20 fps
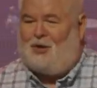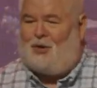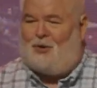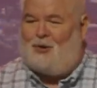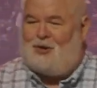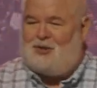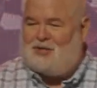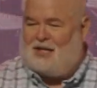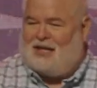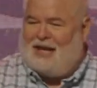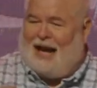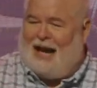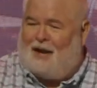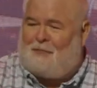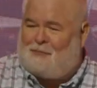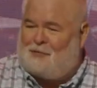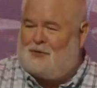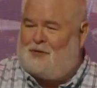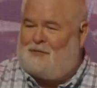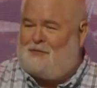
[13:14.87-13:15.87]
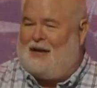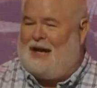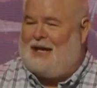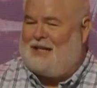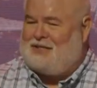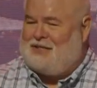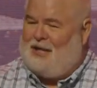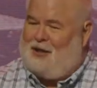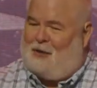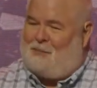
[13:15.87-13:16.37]
Or is after the
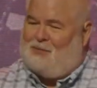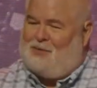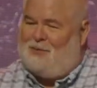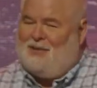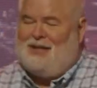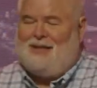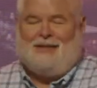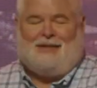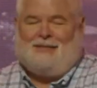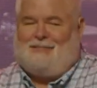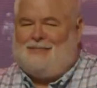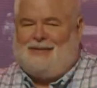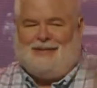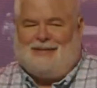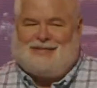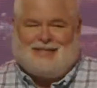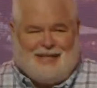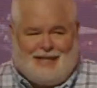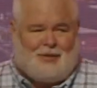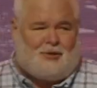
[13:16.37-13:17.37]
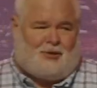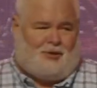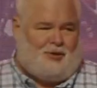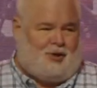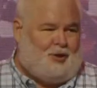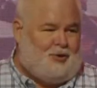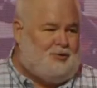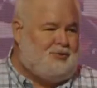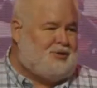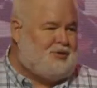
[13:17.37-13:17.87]
fact to help them? It's neither of
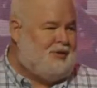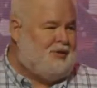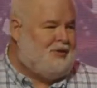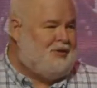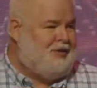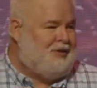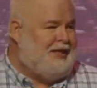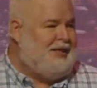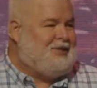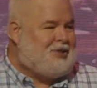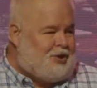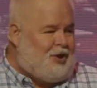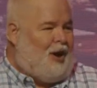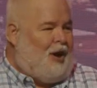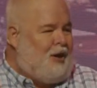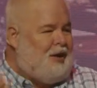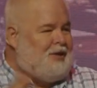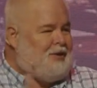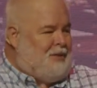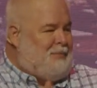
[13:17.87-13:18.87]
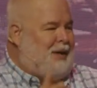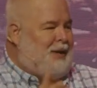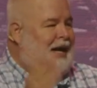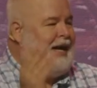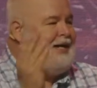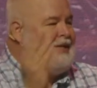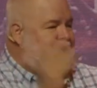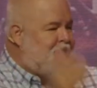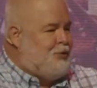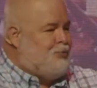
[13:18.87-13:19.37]
those. He's calling to
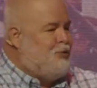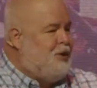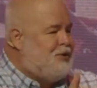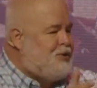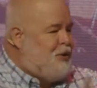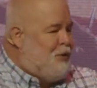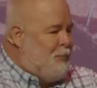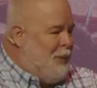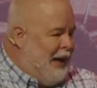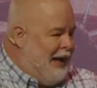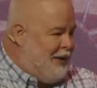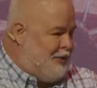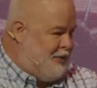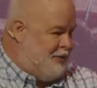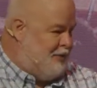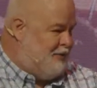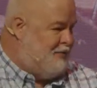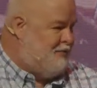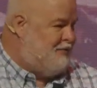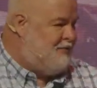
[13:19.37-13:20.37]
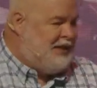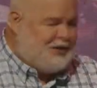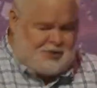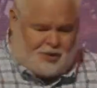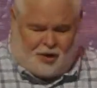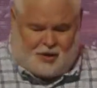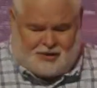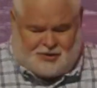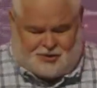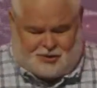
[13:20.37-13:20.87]
mind the original pattern. That's
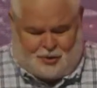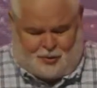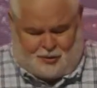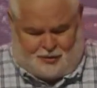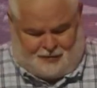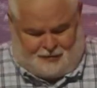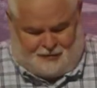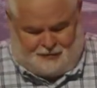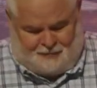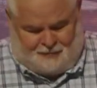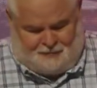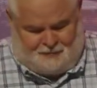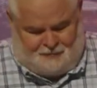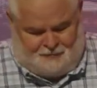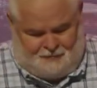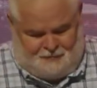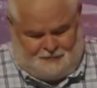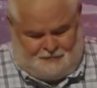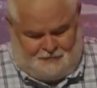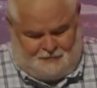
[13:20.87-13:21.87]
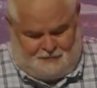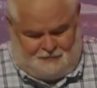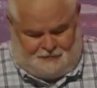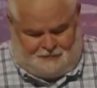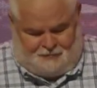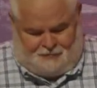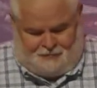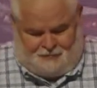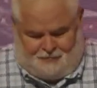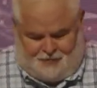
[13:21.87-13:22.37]
all he's doing.
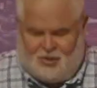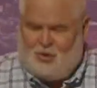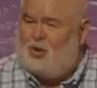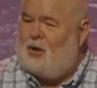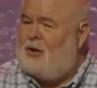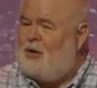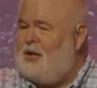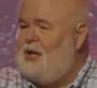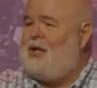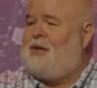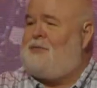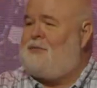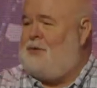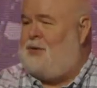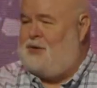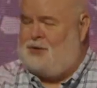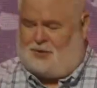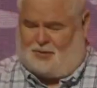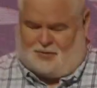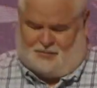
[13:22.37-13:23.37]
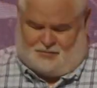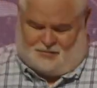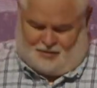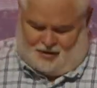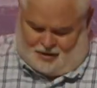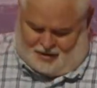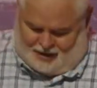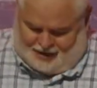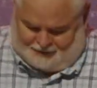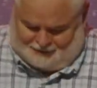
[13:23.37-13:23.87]
You heard it here first.
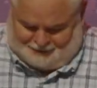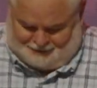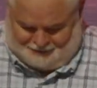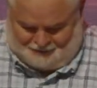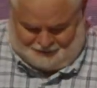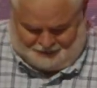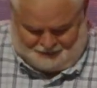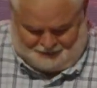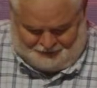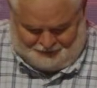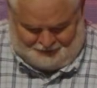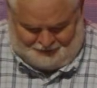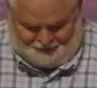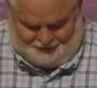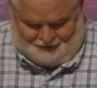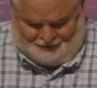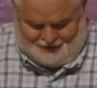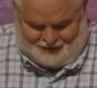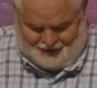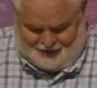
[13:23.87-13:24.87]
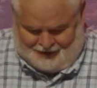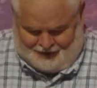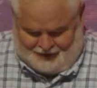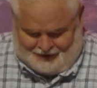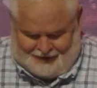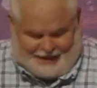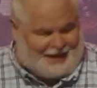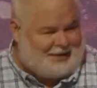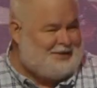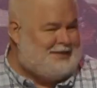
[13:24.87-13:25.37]
All right.
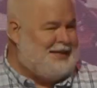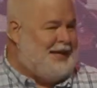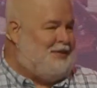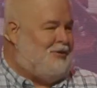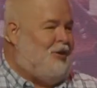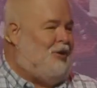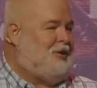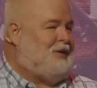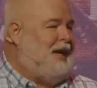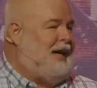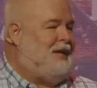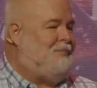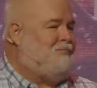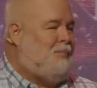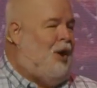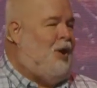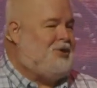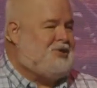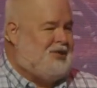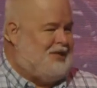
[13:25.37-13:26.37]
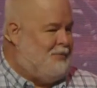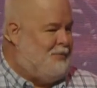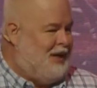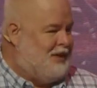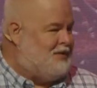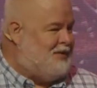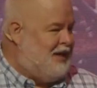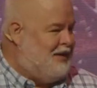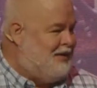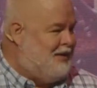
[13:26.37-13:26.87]
Kind of sounded all kind of bossy
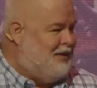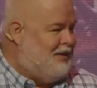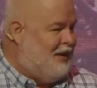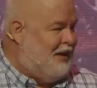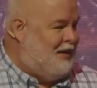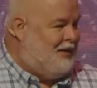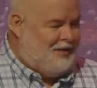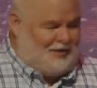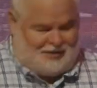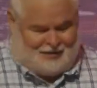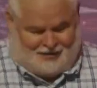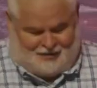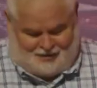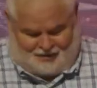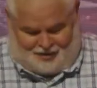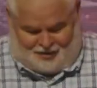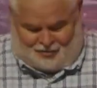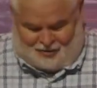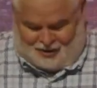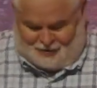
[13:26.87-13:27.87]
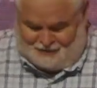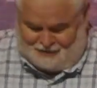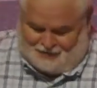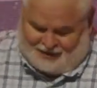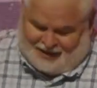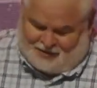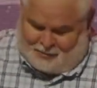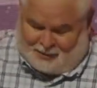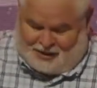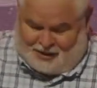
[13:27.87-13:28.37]
about that, didn't I? Oh, well,
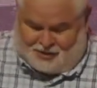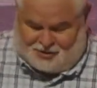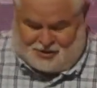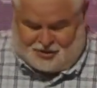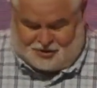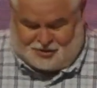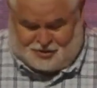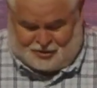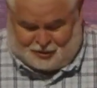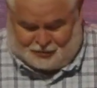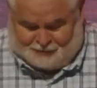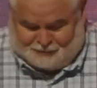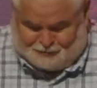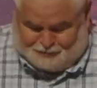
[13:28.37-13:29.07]
everybody else does too.